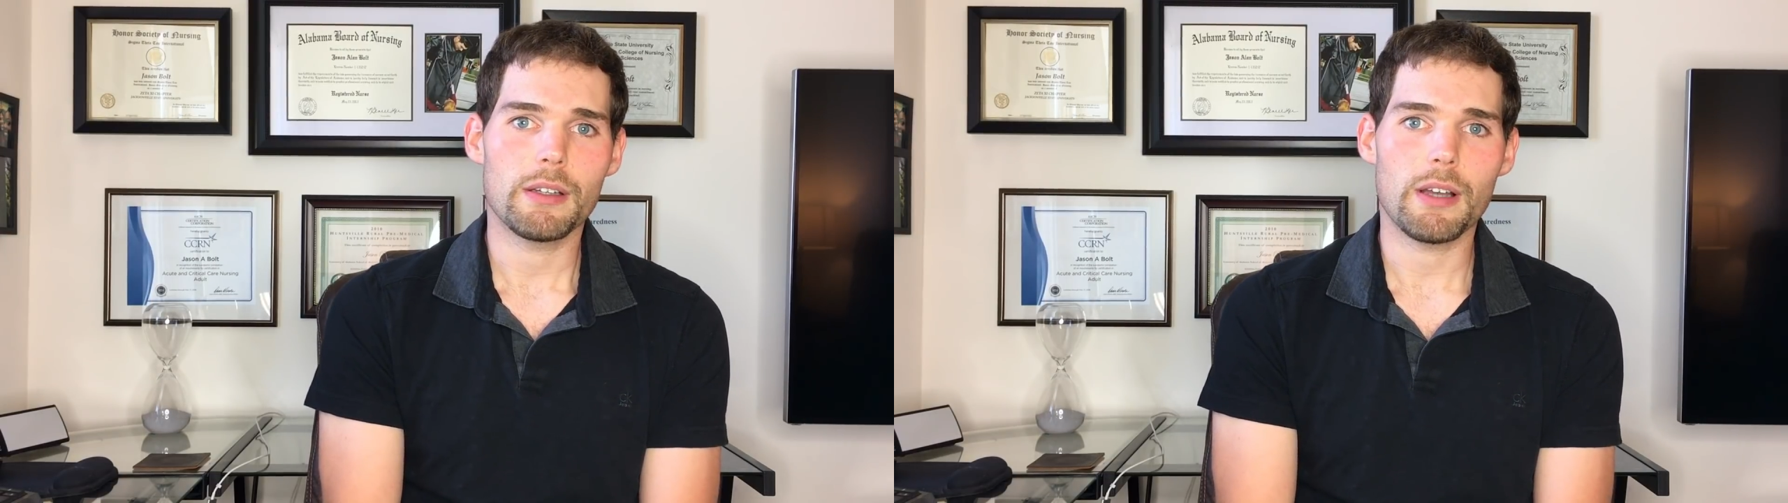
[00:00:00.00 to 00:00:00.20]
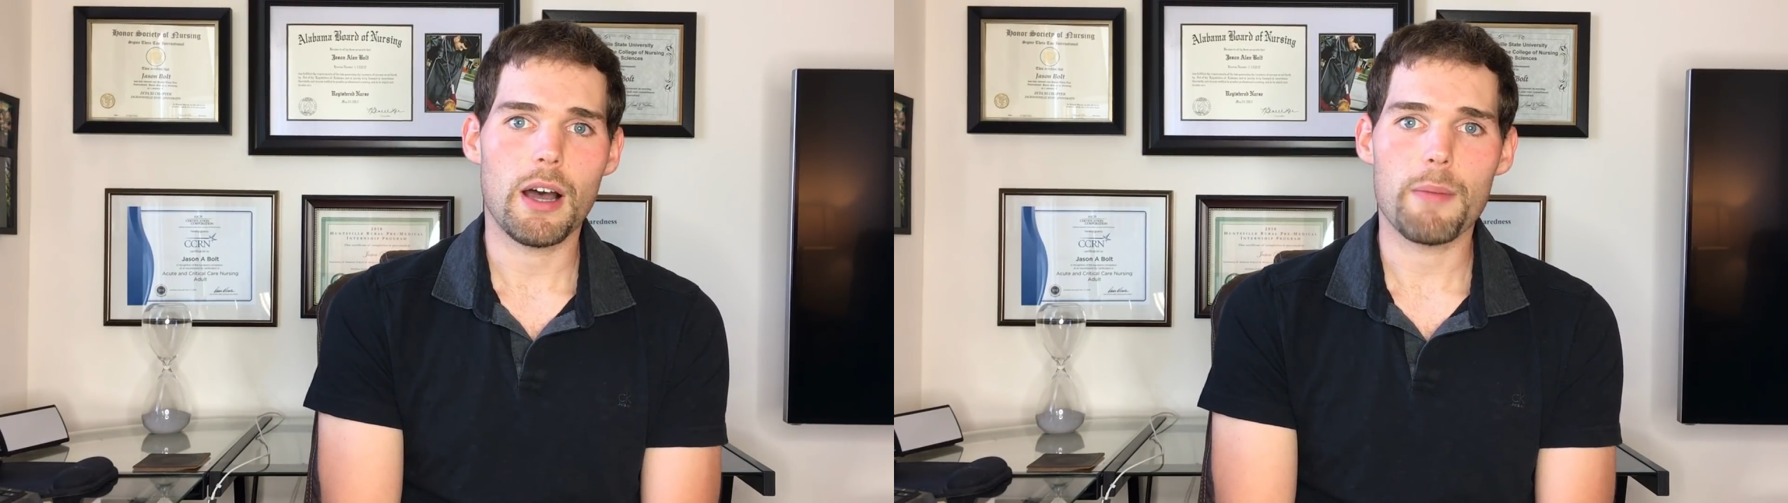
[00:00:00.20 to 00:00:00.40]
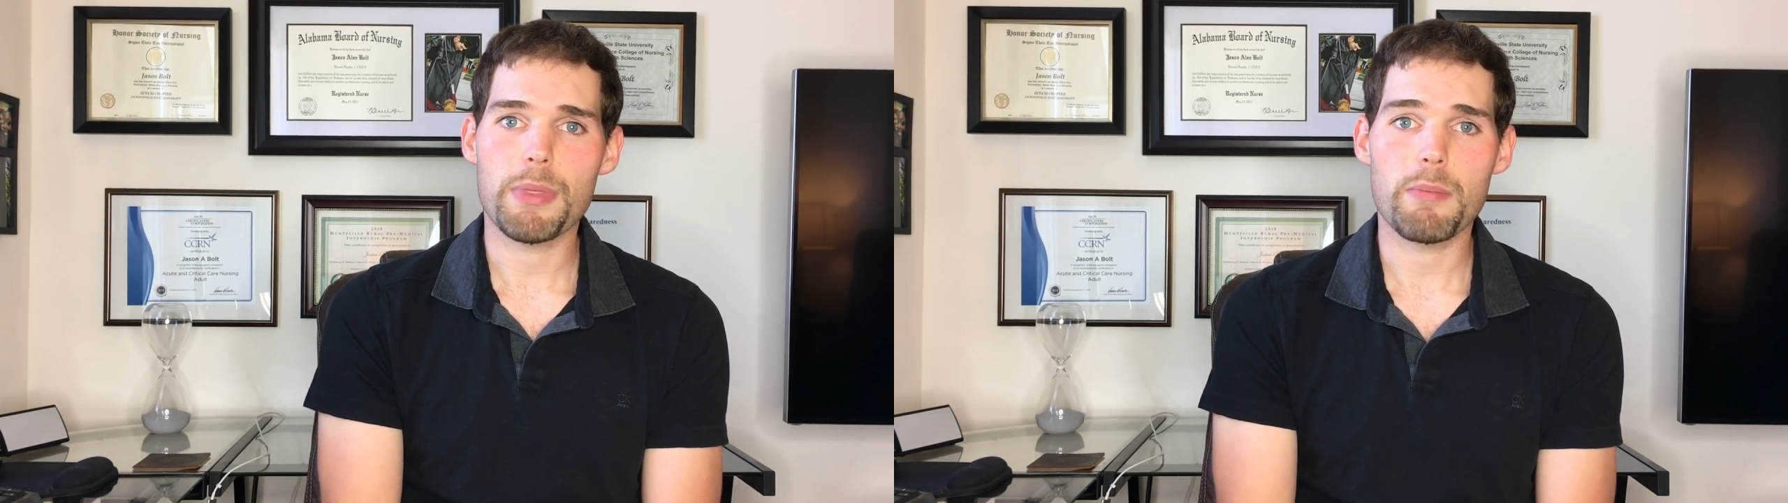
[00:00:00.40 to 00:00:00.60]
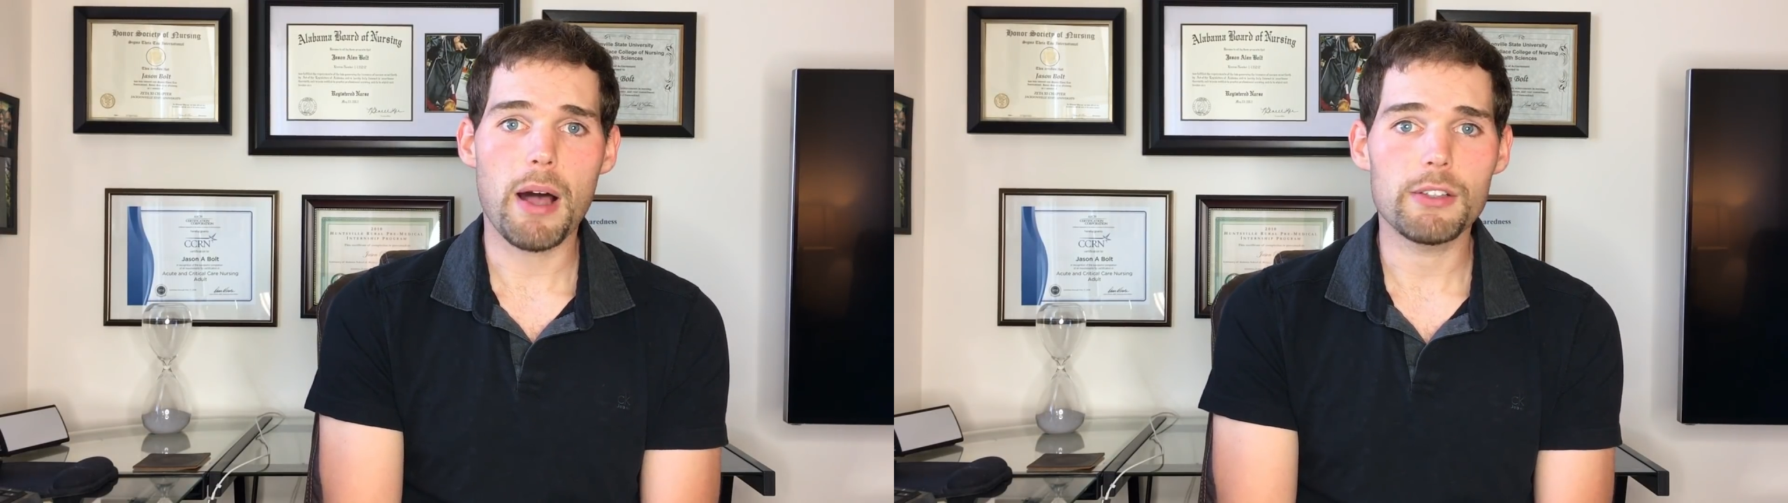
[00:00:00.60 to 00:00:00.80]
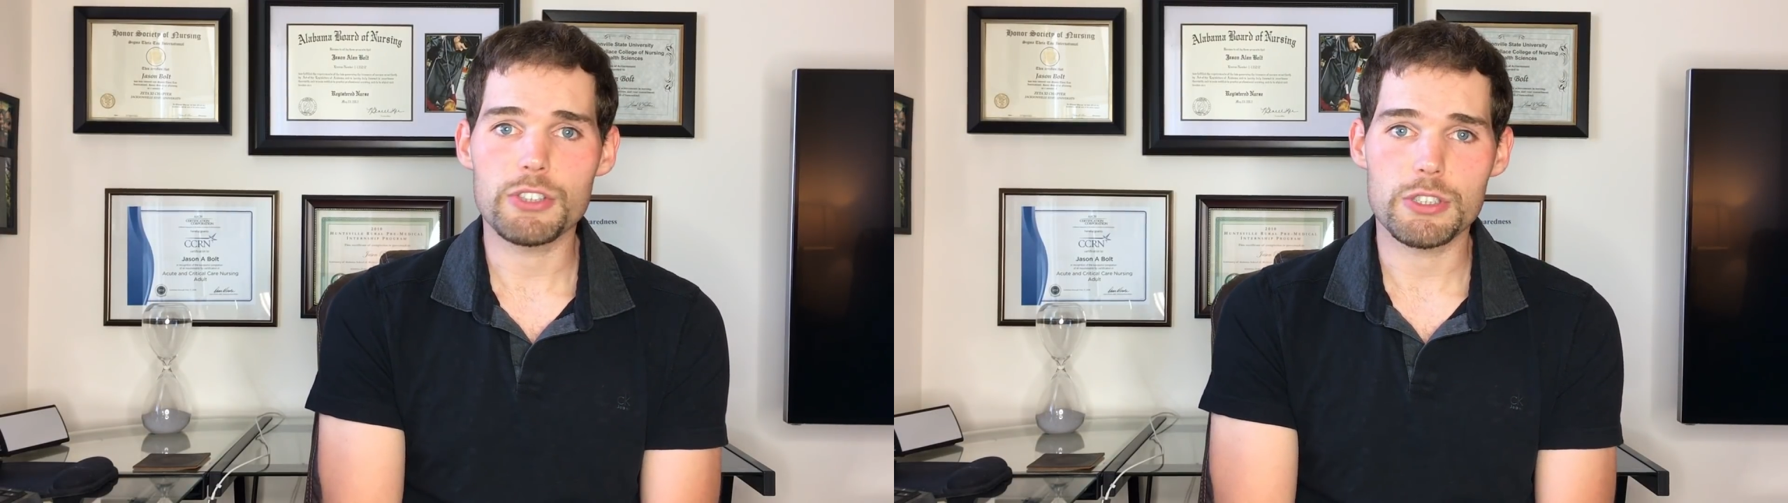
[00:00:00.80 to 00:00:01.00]

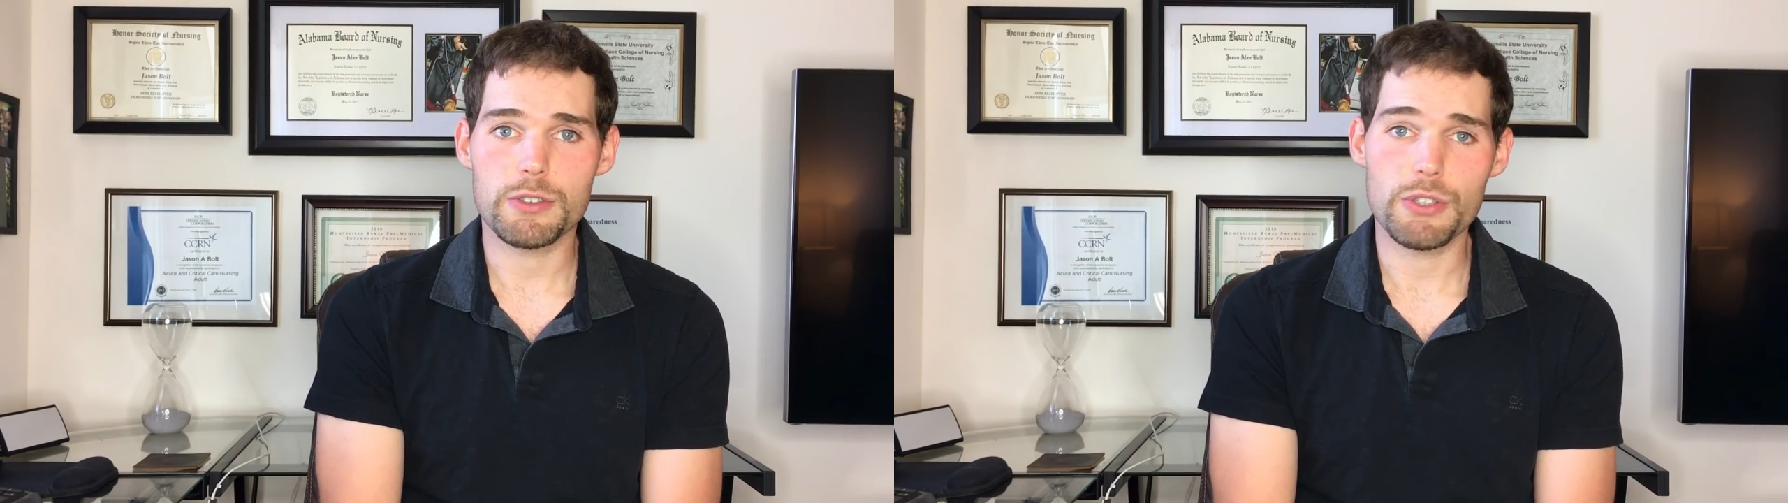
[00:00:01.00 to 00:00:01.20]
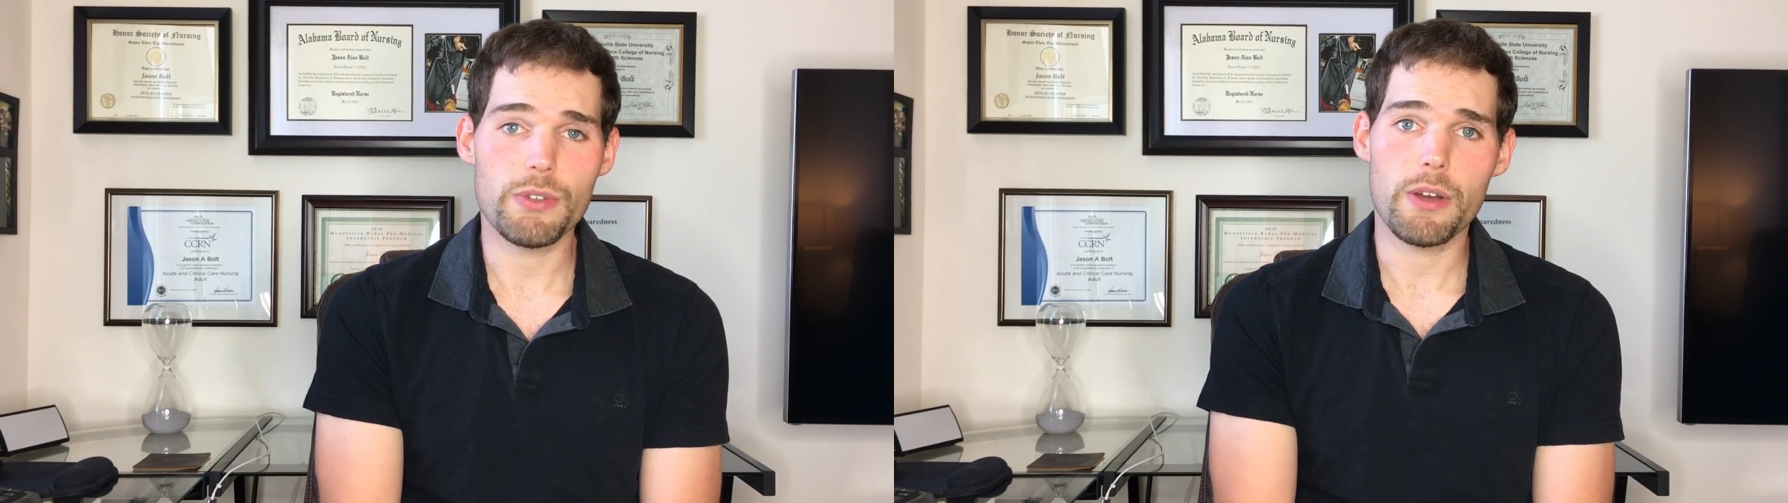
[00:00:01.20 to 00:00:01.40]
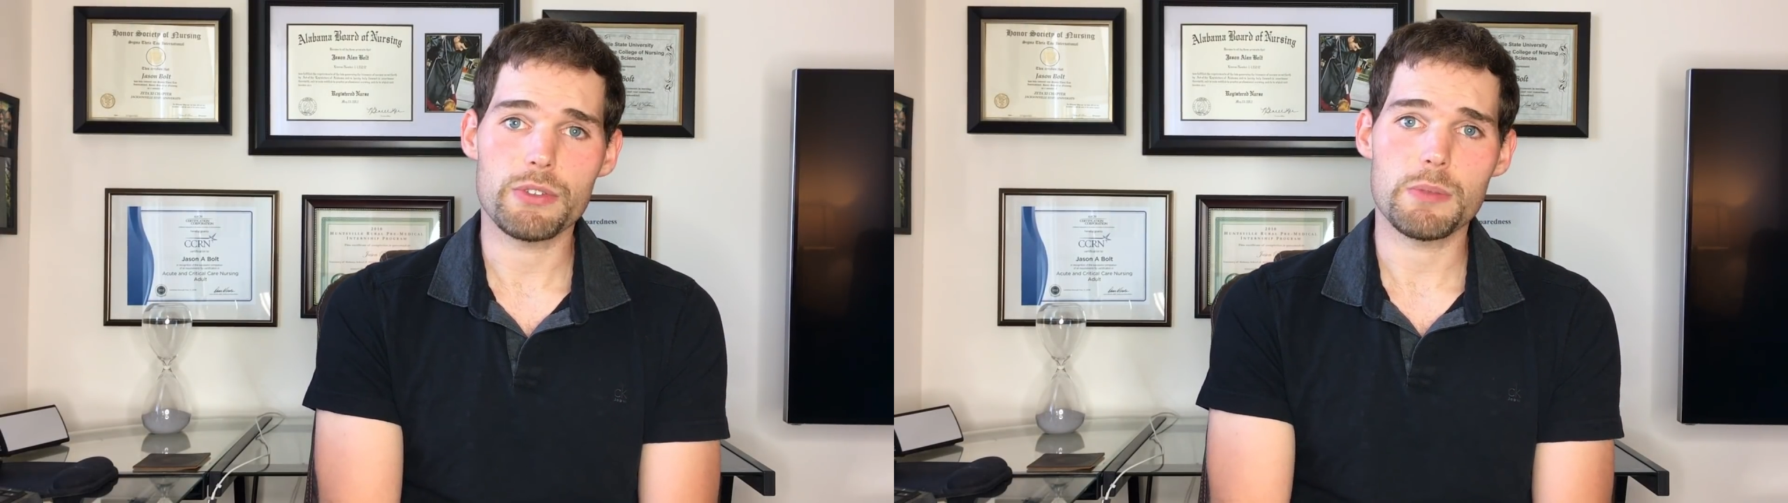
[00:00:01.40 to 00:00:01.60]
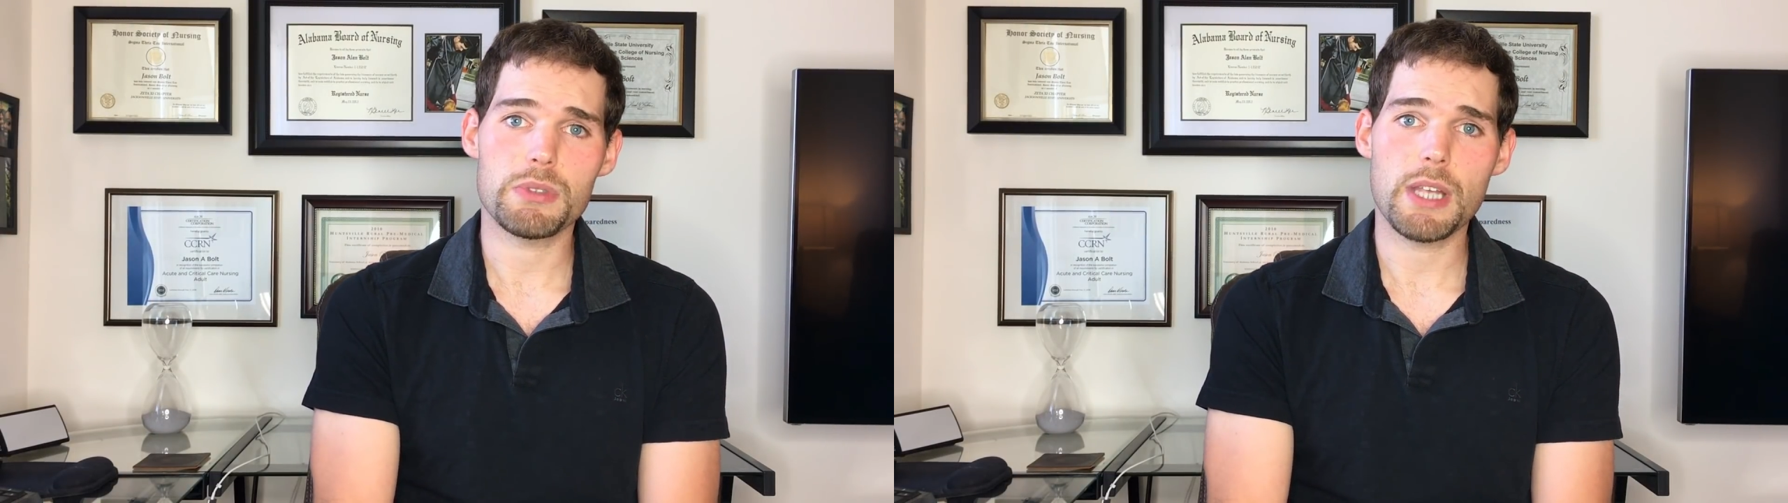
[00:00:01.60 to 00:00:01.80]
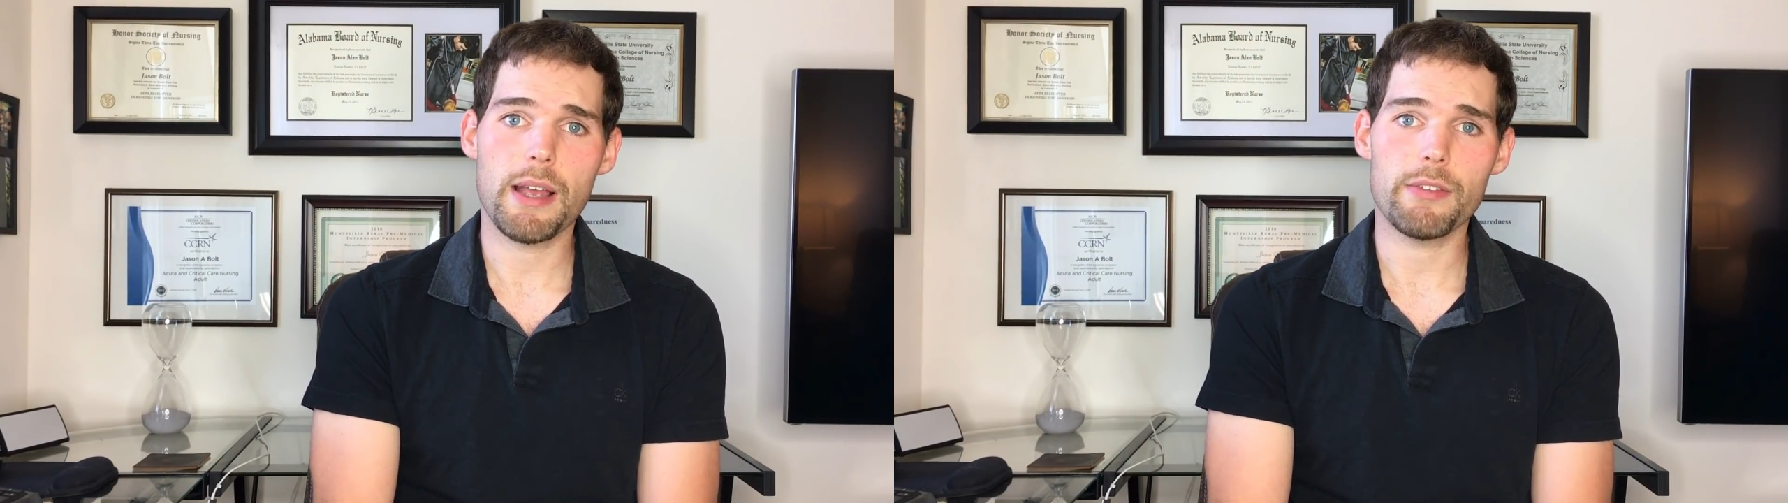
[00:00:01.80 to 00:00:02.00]
ophthalmologists do those
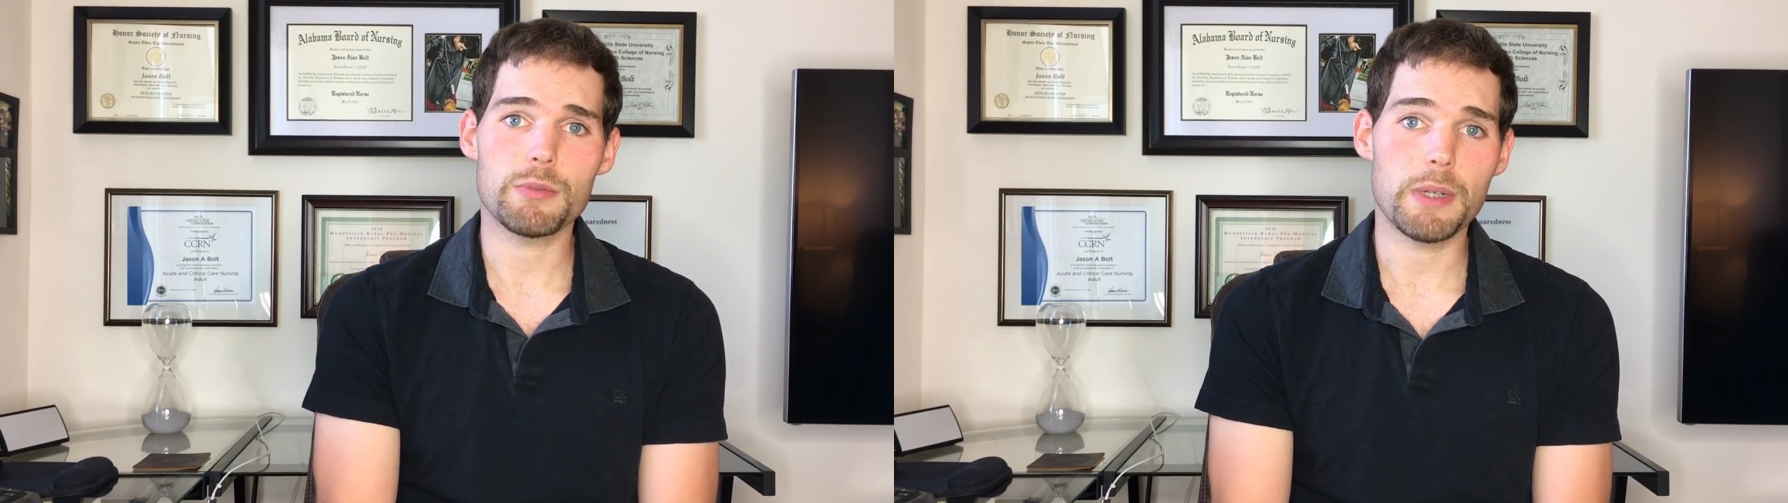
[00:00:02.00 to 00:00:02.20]
themselves.